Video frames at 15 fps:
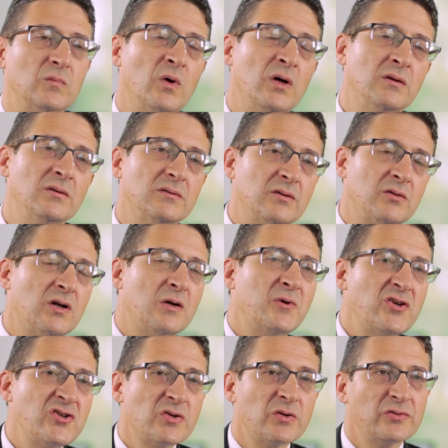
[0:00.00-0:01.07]
Well,
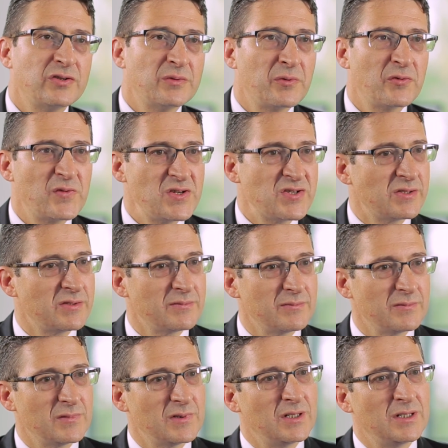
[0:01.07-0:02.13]
collaboration with Thermo Fisher
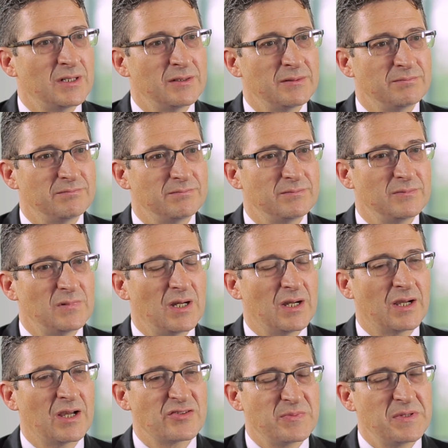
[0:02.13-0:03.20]
uh,
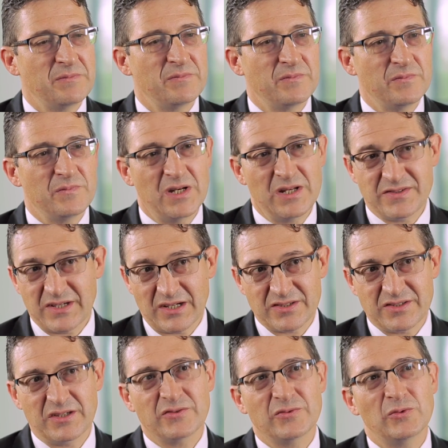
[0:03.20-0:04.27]
has been very
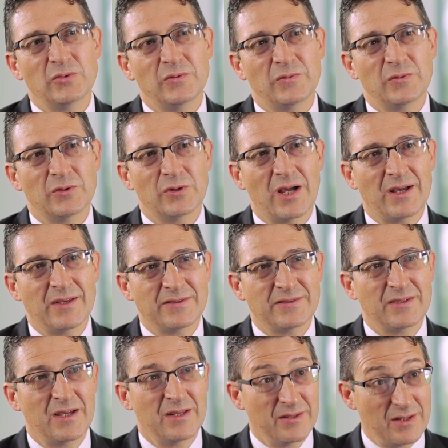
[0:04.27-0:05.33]
successful for
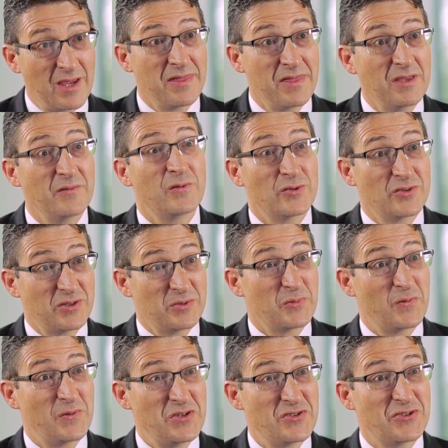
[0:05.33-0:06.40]
us and I think for
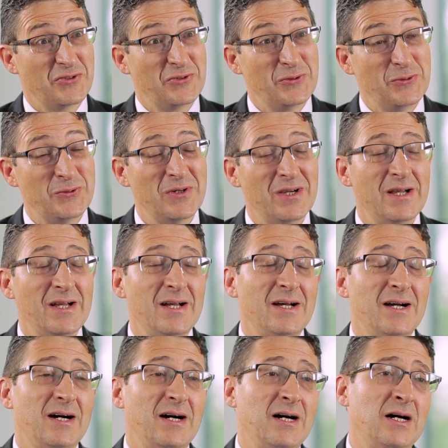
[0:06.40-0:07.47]
Thermo Fisher too.
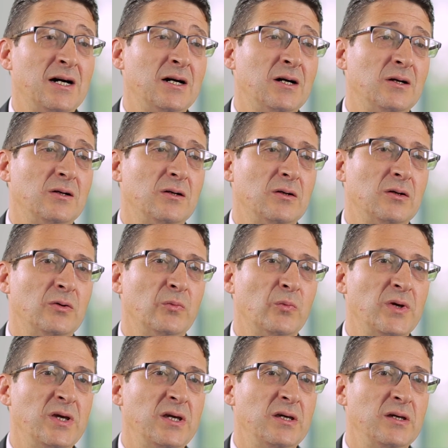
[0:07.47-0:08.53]
Uh,
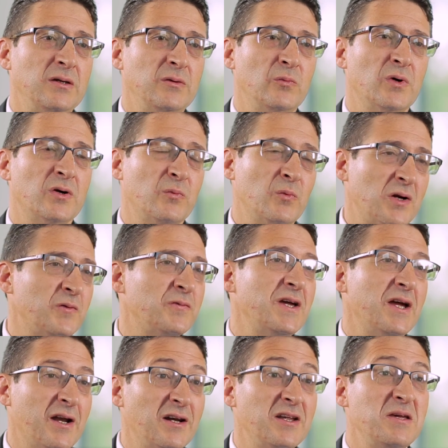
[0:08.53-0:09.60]
we were one of
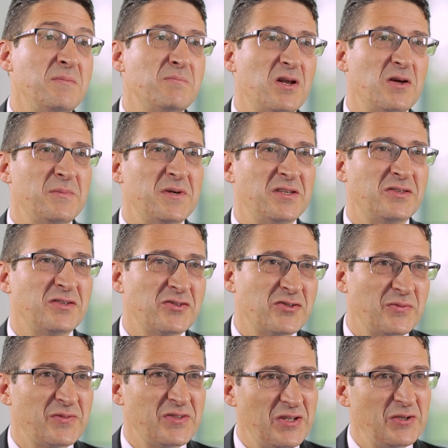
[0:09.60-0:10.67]
the early implementers
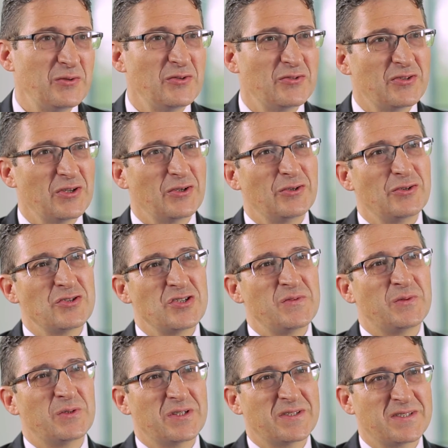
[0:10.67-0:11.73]
of single-use technology,
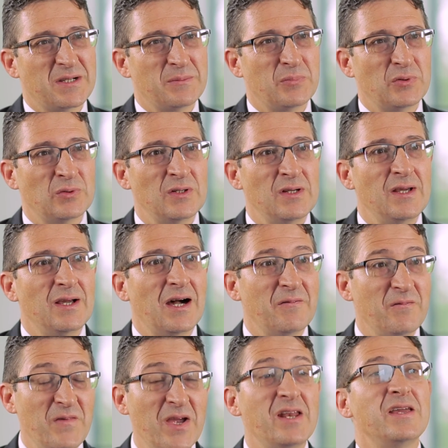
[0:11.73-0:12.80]
for example,
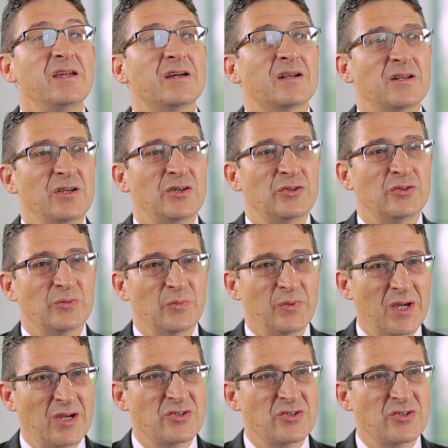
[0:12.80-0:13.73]
and very early on we